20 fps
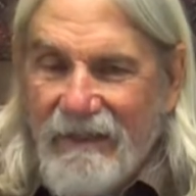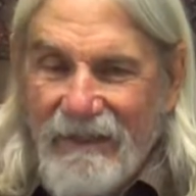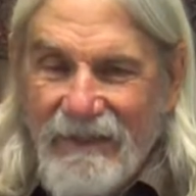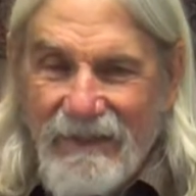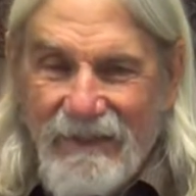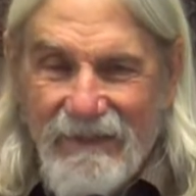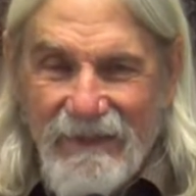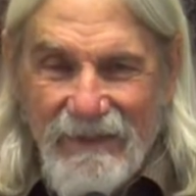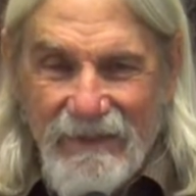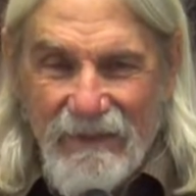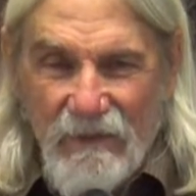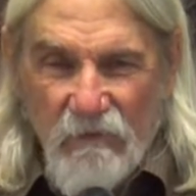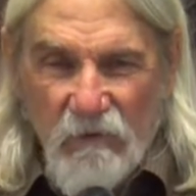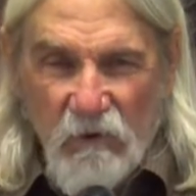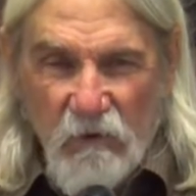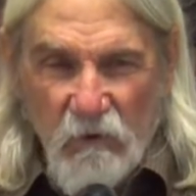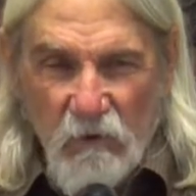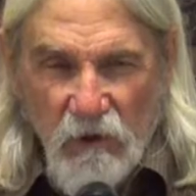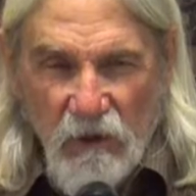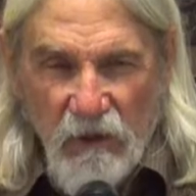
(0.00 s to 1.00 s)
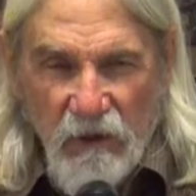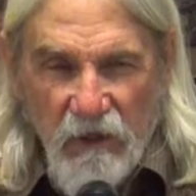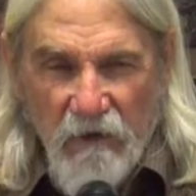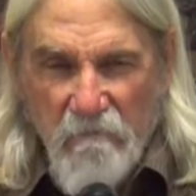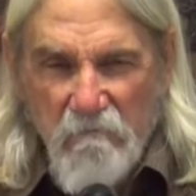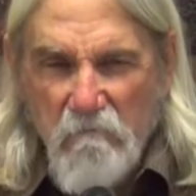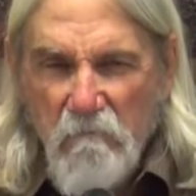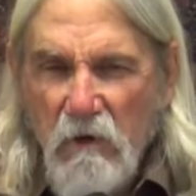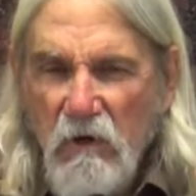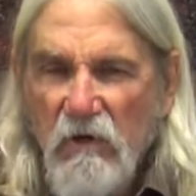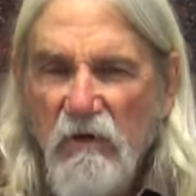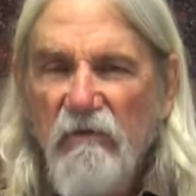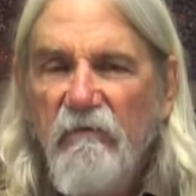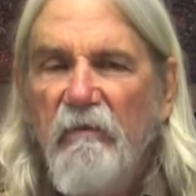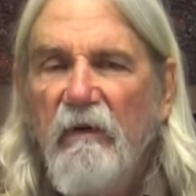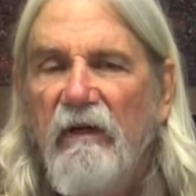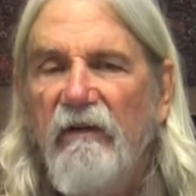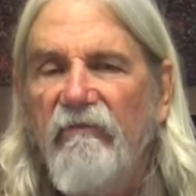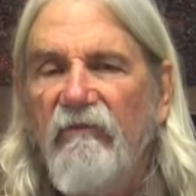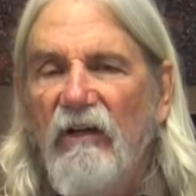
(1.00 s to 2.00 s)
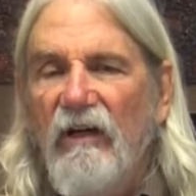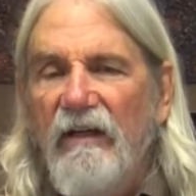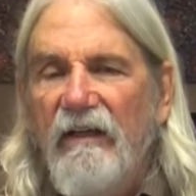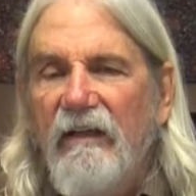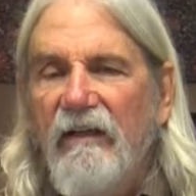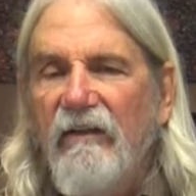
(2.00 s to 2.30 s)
anything that was really a movement of God,